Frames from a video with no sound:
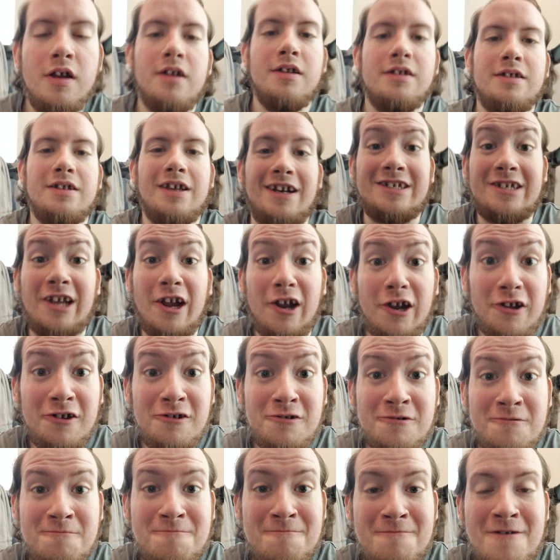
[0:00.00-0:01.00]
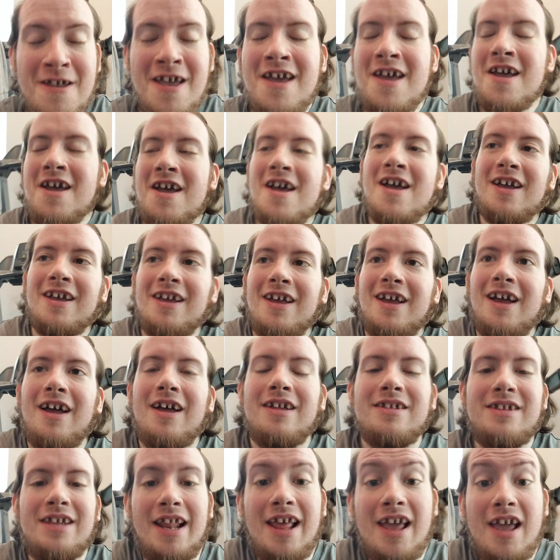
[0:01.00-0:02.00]
Did I scare you?
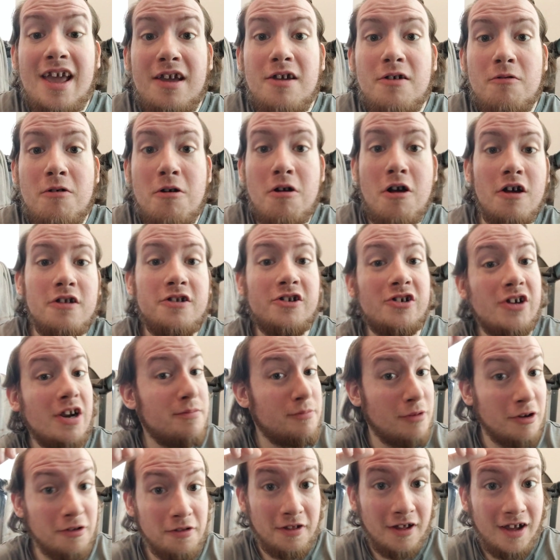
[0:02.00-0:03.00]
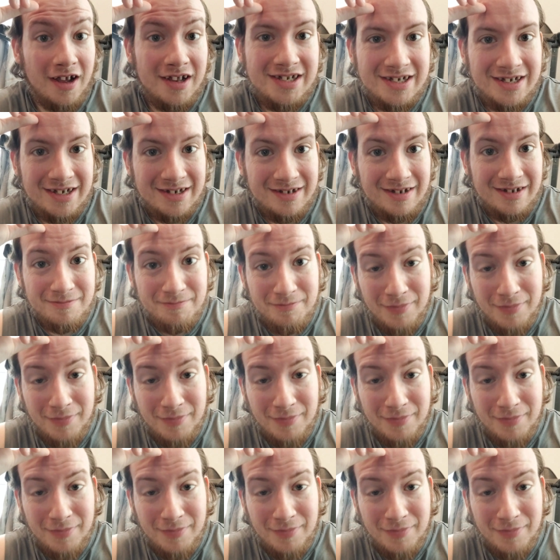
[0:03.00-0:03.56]
Today on Treadmill Thoughts,